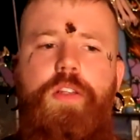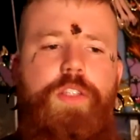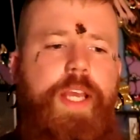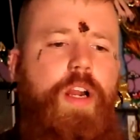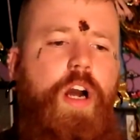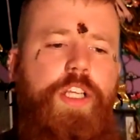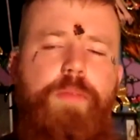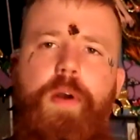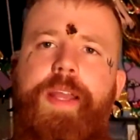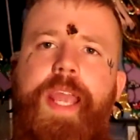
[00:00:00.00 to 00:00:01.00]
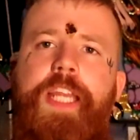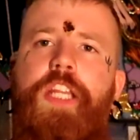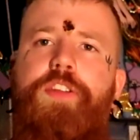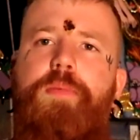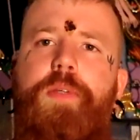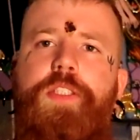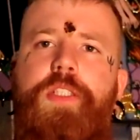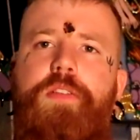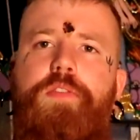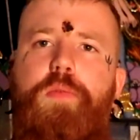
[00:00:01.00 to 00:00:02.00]
They are occupying
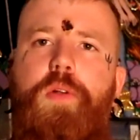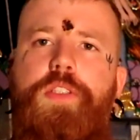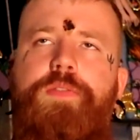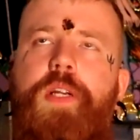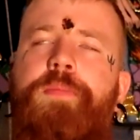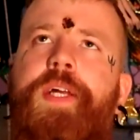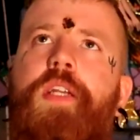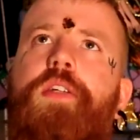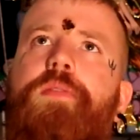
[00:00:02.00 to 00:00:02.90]
83% of the world's farmland.